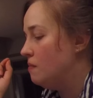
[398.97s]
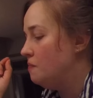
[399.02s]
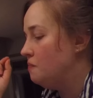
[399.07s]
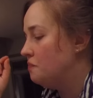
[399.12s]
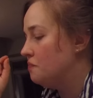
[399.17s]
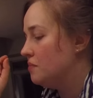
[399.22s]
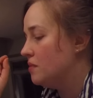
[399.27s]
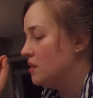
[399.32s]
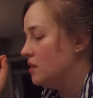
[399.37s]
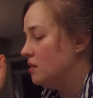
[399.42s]
Yeah,
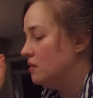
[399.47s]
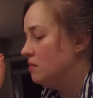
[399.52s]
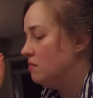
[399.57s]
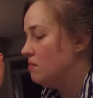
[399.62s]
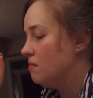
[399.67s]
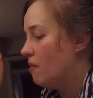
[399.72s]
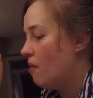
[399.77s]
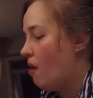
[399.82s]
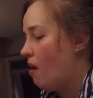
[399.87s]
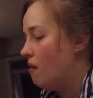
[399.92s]
that's the part.
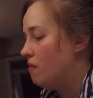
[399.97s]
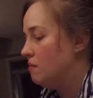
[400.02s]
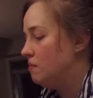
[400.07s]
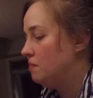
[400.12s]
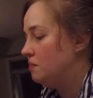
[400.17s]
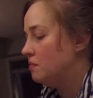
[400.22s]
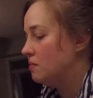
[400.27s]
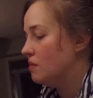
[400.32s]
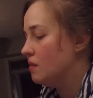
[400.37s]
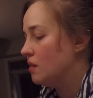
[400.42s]
That's
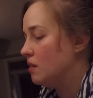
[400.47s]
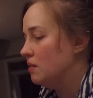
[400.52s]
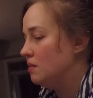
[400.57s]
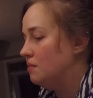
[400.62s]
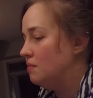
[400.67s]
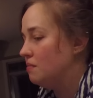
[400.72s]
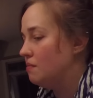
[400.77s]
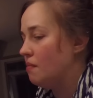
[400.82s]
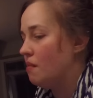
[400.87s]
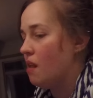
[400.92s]
tick,
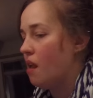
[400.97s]
tick, tick,